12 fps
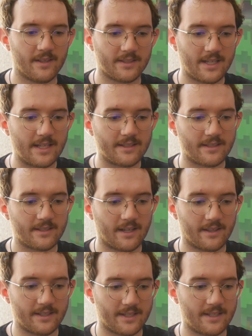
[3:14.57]

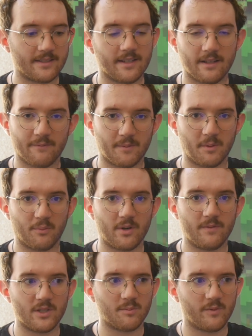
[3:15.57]
incident from the
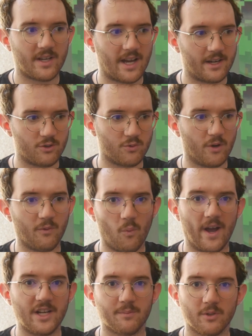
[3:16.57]
previous movie kind of drove a
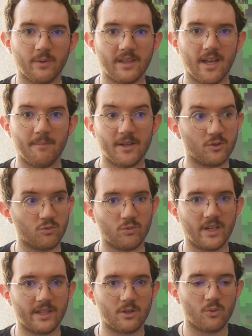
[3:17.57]
wedge between them is
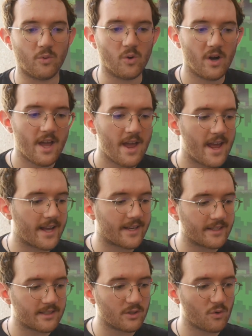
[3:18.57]
really cool. It
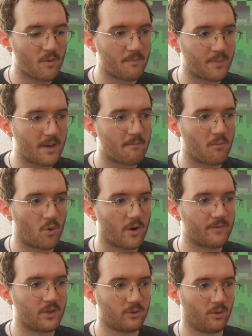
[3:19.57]
gets into a bit more
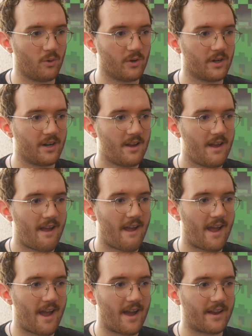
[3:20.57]
of the lore
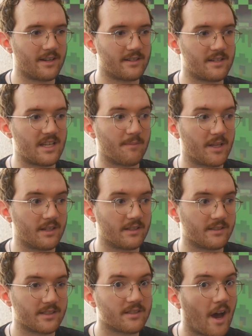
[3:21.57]
and demon
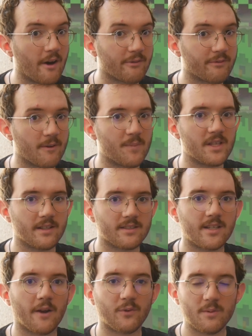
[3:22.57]
stuff.
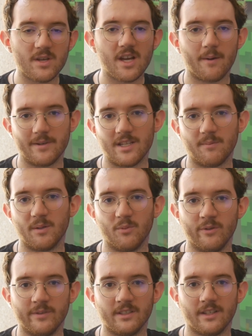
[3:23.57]
It's definitely become a demon
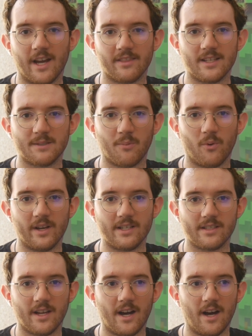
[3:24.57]
movie at this
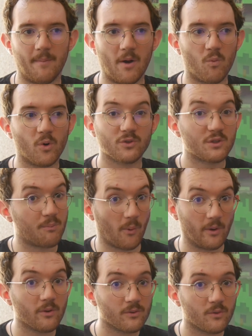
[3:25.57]
point. I won't
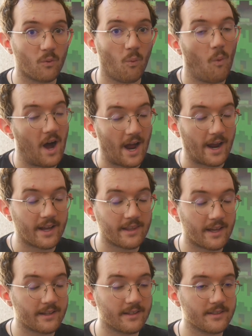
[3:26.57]
spoil why
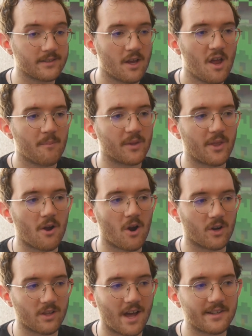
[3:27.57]
that is, but there
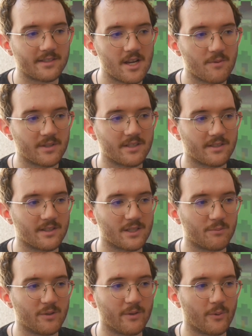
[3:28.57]
are a lot of sequences in
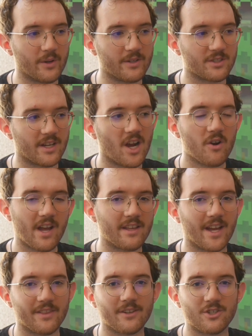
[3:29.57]
this movie where it's like, okay,
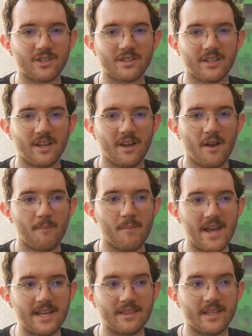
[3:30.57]
yeah, they're just
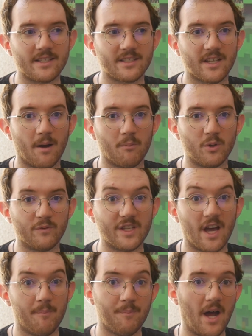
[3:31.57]
making this a movie
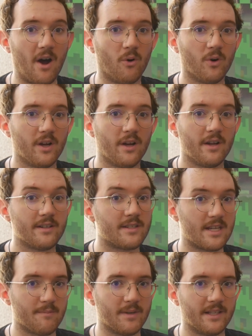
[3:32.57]
about
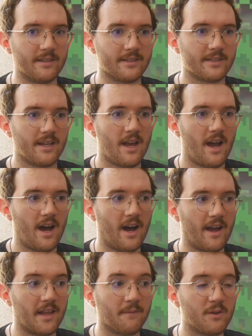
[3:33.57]
demons.
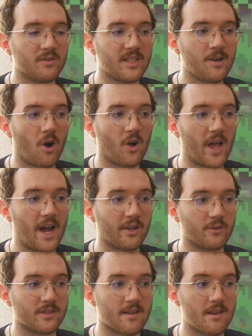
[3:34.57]
And if you've seen All
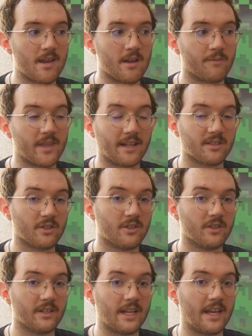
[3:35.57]
Hallows Eve, that's a
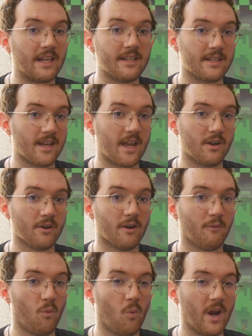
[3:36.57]
good indicator
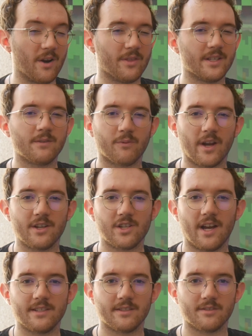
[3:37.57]
of where this
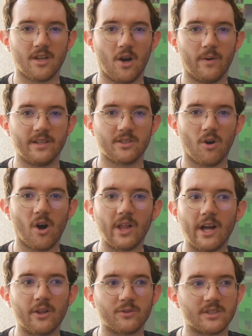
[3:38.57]
franchise is going. So All
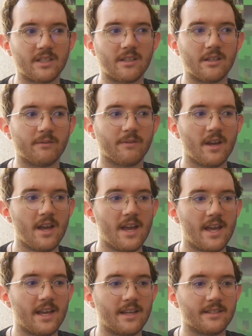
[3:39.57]
Hallows Eve
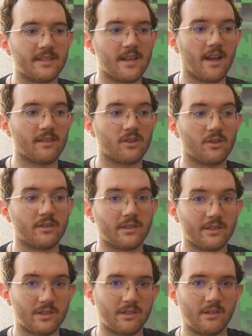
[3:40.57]
is the
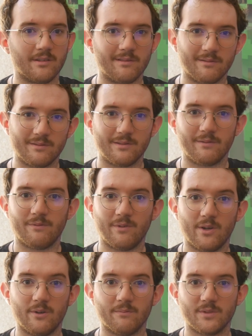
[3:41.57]
anthology
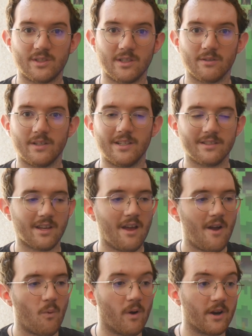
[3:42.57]
film series
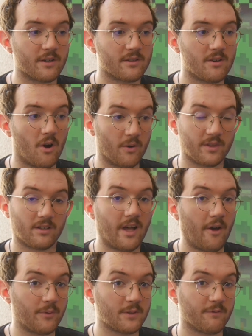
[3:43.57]
where Art the
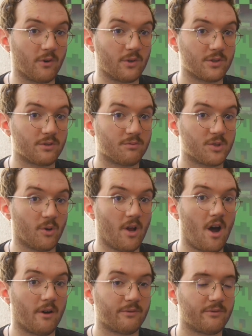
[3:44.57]
Clown was first shown
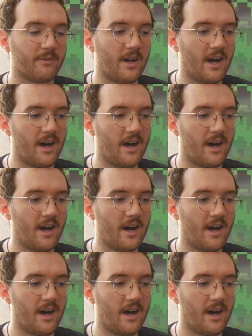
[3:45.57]
off.